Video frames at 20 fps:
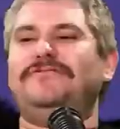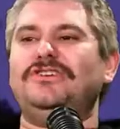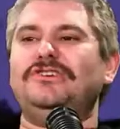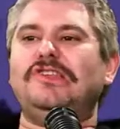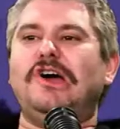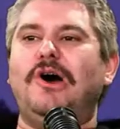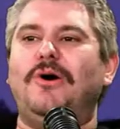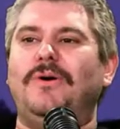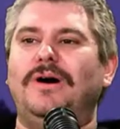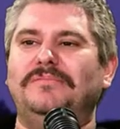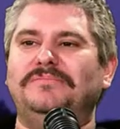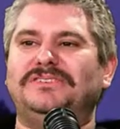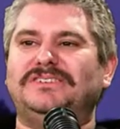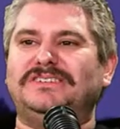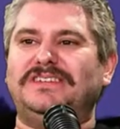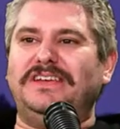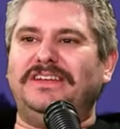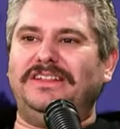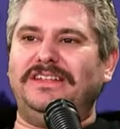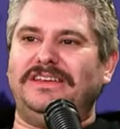you know I'm
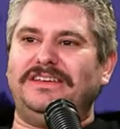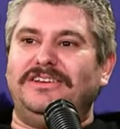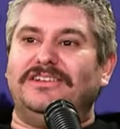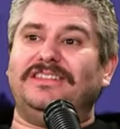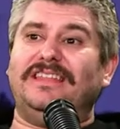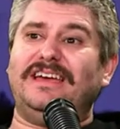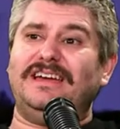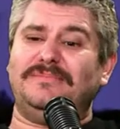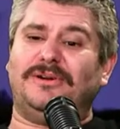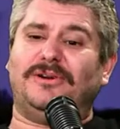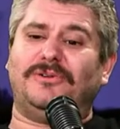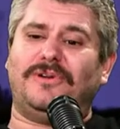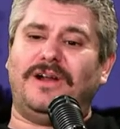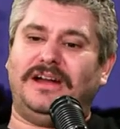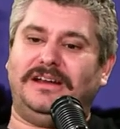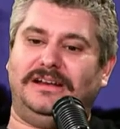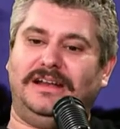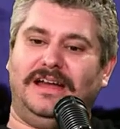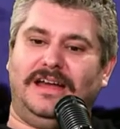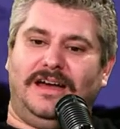stealing your labor
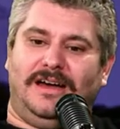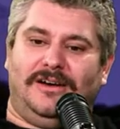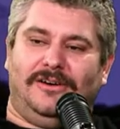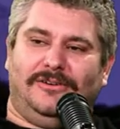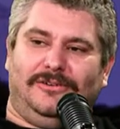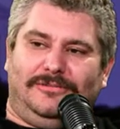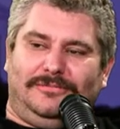right now.